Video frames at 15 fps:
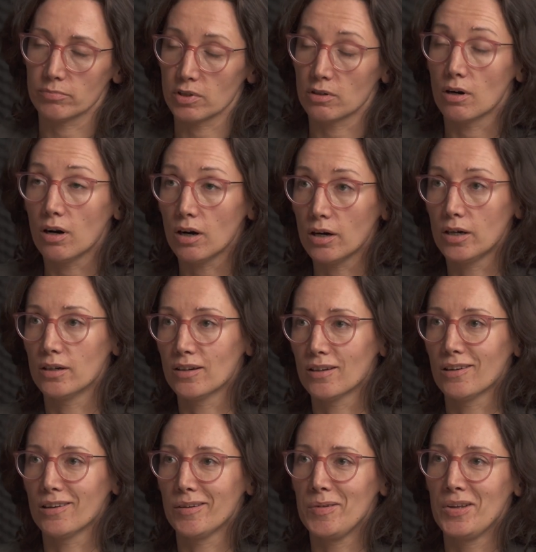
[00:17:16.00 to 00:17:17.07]

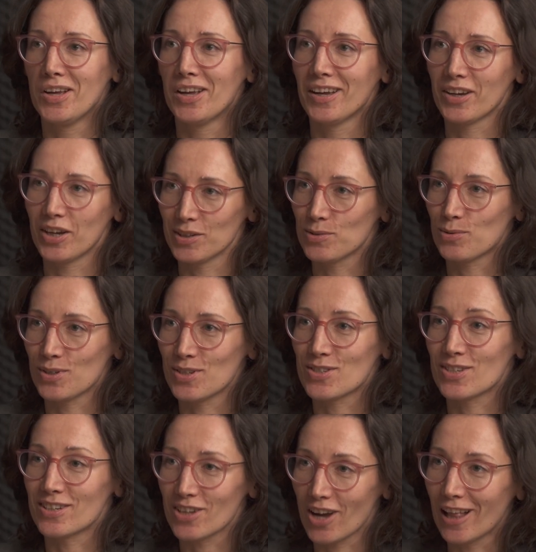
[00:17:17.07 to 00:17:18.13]
are
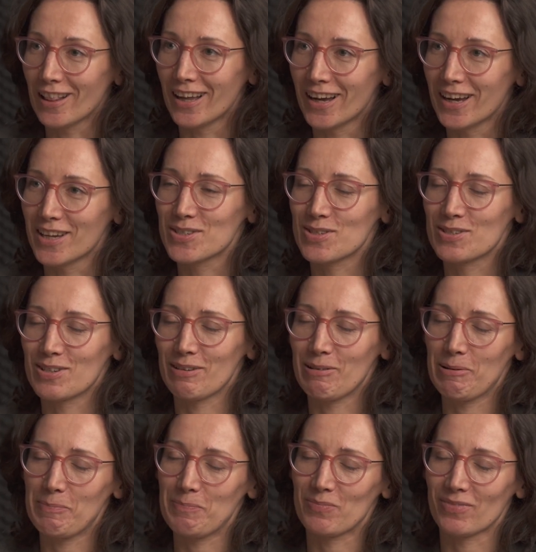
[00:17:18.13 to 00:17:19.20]
countries and allies
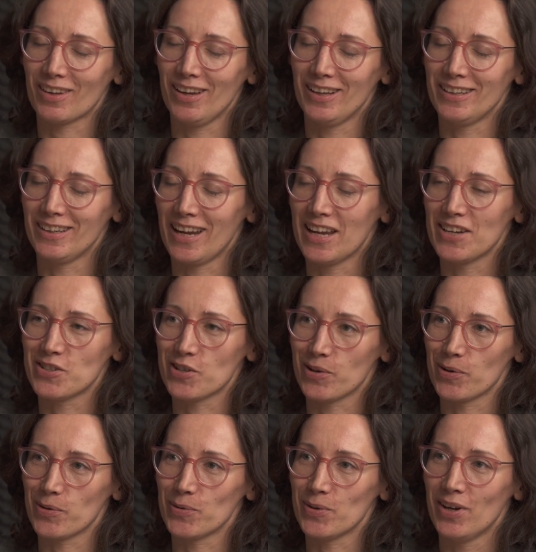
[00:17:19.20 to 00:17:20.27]
in
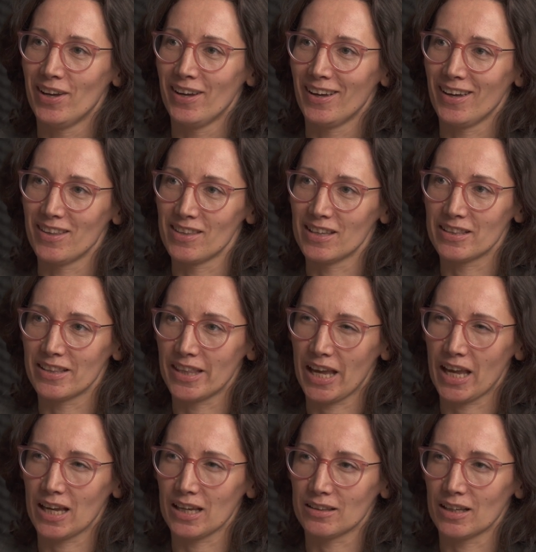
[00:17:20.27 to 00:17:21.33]
NATO that
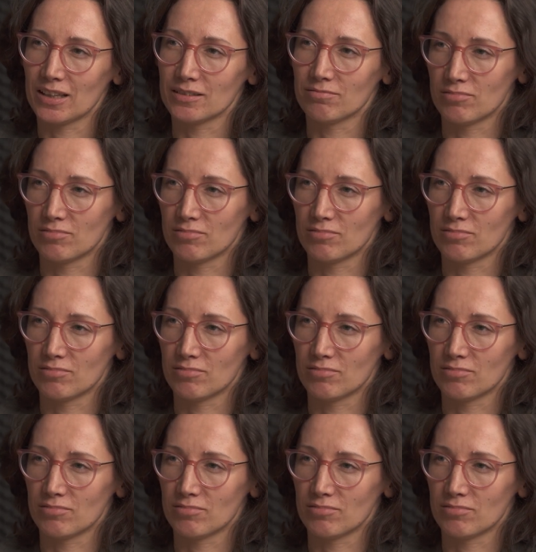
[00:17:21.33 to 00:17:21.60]
think that